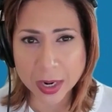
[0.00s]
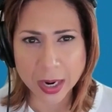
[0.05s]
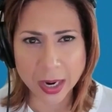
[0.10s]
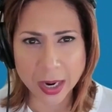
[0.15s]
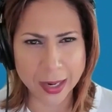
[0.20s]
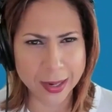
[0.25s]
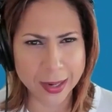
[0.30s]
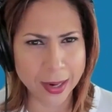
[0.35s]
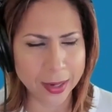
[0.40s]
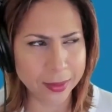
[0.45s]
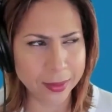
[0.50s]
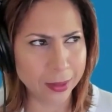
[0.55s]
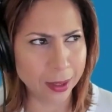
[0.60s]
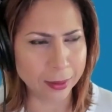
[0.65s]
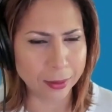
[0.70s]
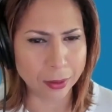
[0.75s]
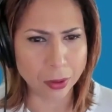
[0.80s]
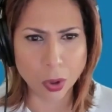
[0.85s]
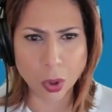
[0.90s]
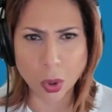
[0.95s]
I like
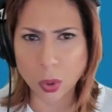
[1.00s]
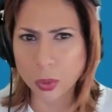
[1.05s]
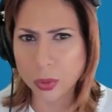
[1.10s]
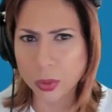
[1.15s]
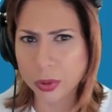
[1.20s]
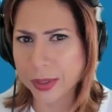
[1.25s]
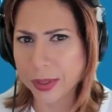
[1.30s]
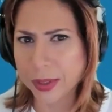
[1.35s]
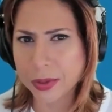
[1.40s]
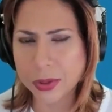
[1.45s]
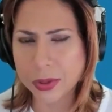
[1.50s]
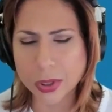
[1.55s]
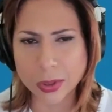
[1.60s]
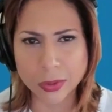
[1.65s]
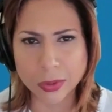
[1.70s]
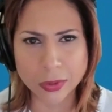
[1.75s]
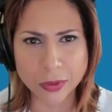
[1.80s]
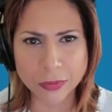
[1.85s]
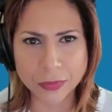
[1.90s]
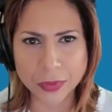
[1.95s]
that golden
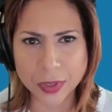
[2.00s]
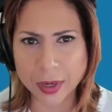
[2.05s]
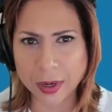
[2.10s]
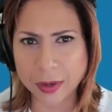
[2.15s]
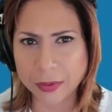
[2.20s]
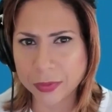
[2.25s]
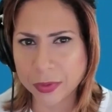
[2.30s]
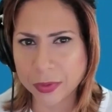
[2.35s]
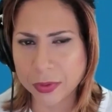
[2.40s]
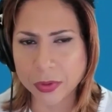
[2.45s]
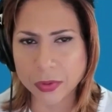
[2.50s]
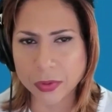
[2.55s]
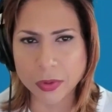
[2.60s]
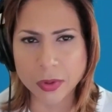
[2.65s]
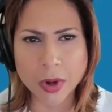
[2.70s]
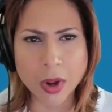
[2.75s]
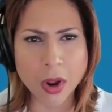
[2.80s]
tone of the afternoon.